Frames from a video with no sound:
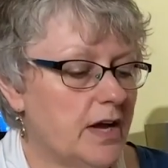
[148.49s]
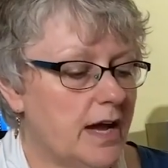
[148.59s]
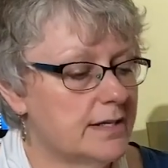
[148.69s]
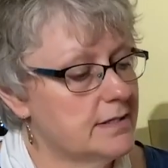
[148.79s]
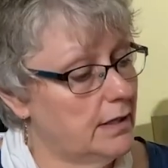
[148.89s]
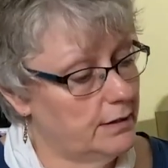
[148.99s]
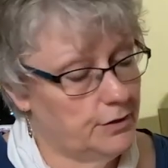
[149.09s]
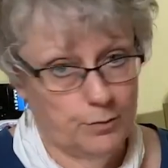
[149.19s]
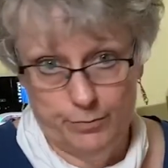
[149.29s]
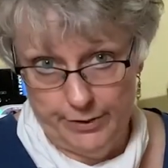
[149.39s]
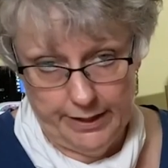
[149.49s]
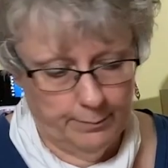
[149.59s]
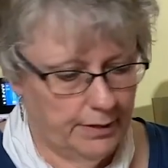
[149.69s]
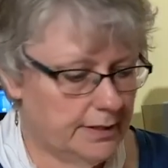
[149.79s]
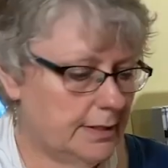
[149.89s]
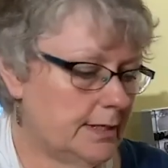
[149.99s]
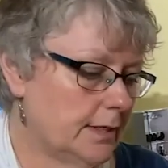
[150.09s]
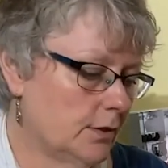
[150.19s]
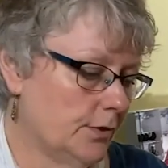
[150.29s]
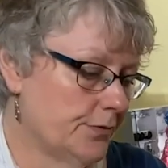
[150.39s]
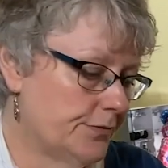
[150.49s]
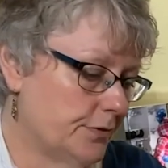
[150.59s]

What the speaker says: got your Bernina branded needles,